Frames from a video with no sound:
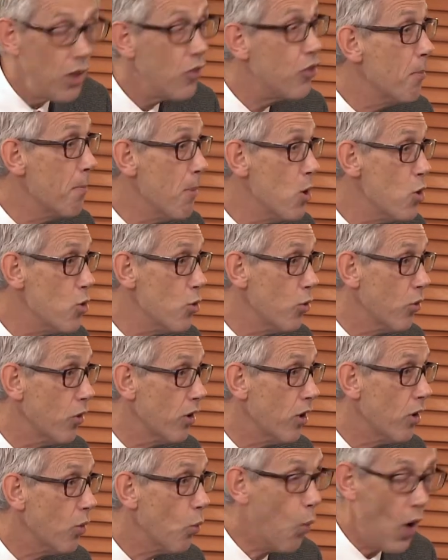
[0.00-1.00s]
The
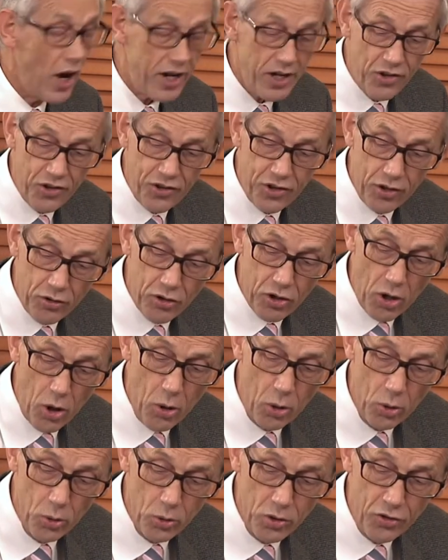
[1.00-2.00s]
moon, white and
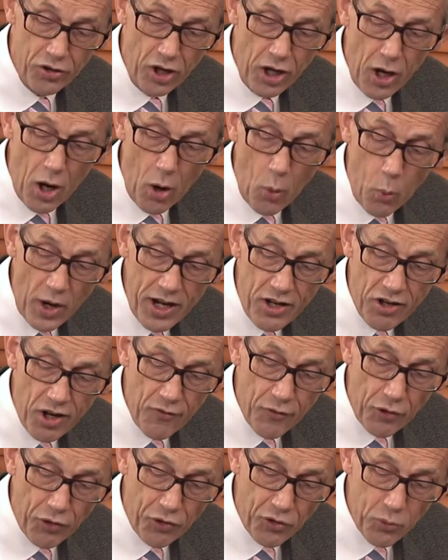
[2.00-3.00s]
cold,
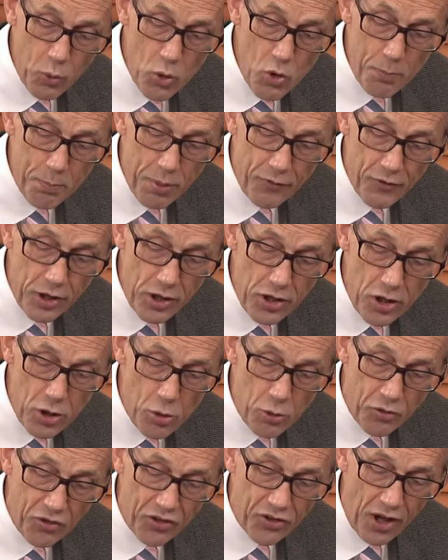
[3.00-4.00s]
awaiting the swoop of a
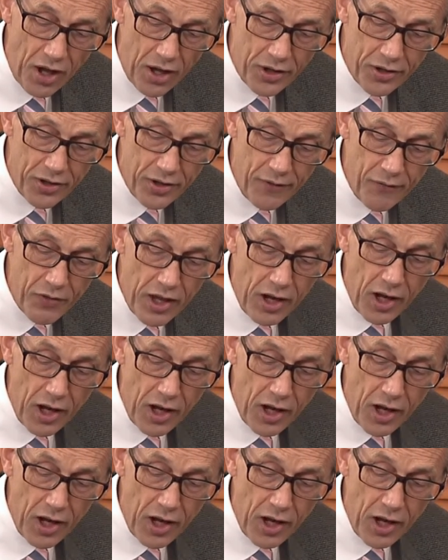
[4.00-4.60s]
new sun,